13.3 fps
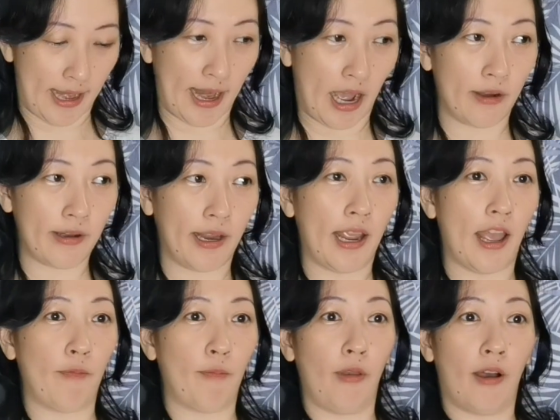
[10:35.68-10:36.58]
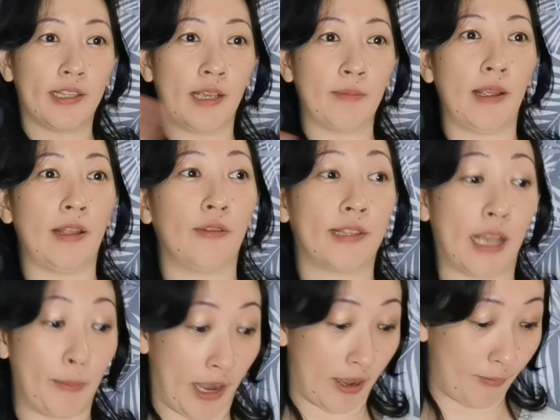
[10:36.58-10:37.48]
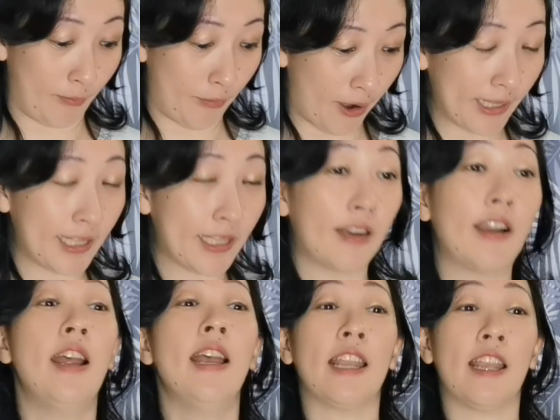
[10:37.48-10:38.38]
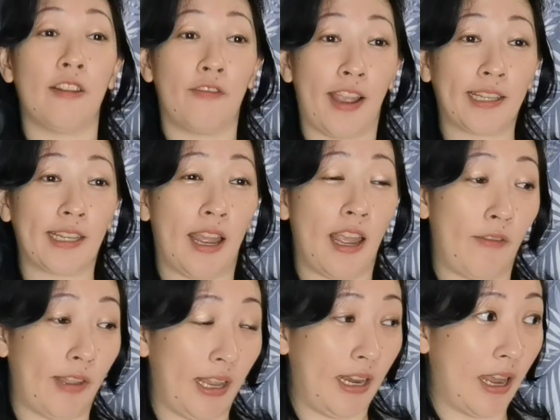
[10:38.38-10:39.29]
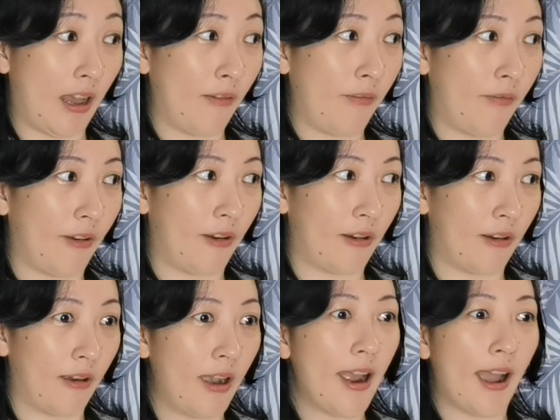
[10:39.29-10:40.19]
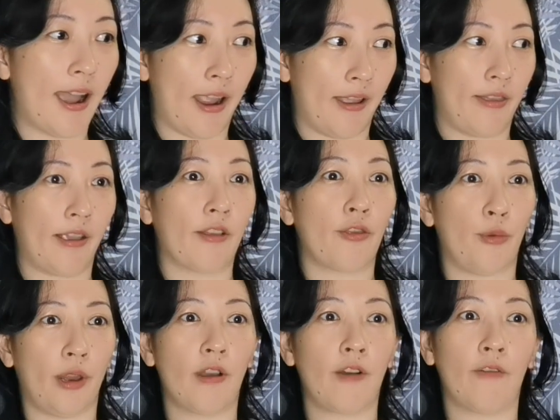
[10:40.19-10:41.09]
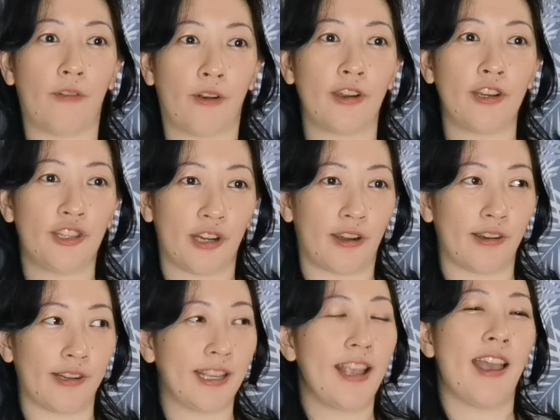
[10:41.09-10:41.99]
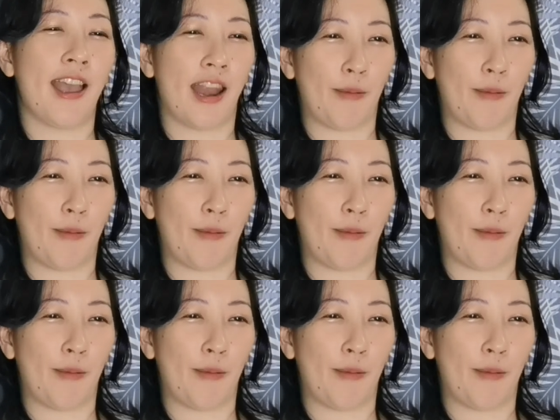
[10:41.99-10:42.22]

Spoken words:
now they have blossomed into some kind of monster. In fact, I have enough for I think 3 or 4 jars, and